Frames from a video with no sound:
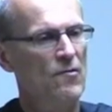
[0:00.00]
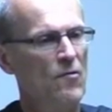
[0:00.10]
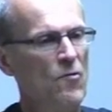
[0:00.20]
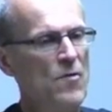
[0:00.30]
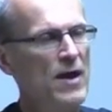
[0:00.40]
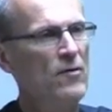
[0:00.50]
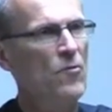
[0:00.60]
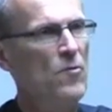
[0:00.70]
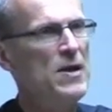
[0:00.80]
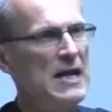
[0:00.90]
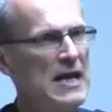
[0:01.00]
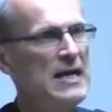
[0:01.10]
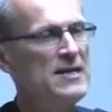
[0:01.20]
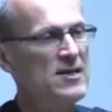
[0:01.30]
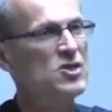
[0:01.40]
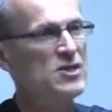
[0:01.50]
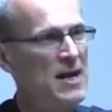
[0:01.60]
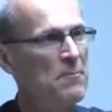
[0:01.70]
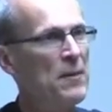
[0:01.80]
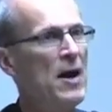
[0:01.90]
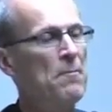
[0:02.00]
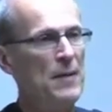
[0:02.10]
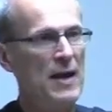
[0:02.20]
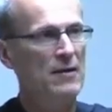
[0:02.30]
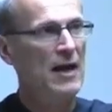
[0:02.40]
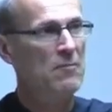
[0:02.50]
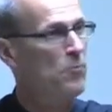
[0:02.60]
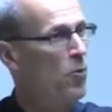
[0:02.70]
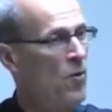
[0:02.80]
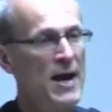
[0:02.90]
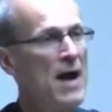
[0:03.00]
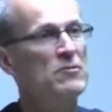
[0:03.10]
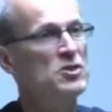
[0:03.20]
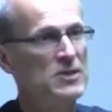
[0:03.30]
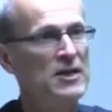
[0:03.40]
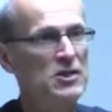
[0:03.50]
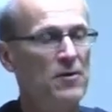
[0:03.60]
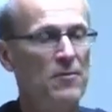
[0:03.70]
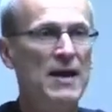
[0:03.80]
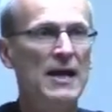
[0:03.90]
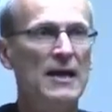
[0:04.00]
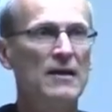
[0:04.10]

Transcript: when we need to step up and, and point out mistakes in the name.